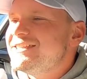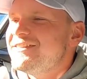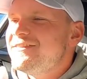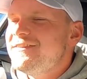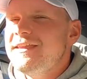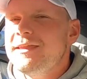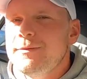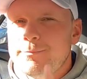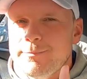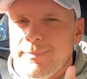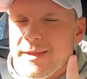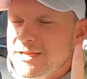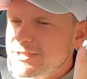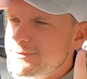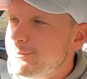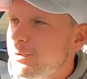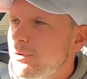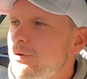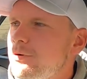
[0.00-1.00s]
is the
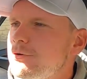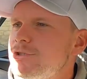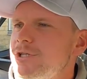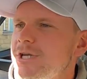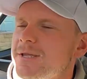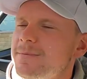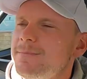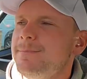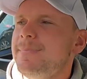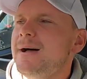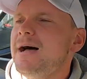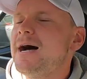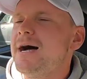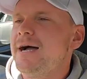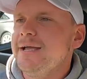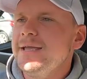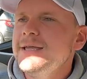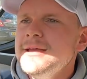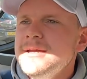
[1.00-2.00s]
best Porsche you can
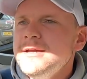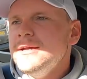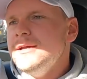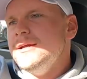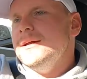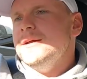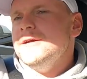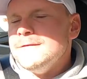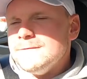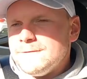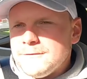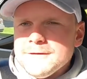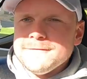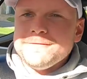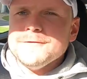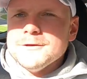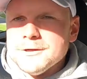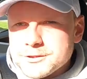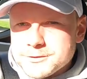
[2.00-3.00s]
buy for your
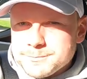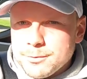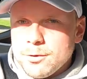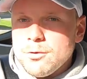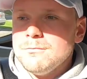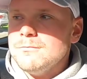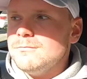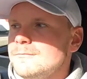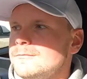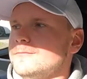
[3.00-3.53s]
first sport.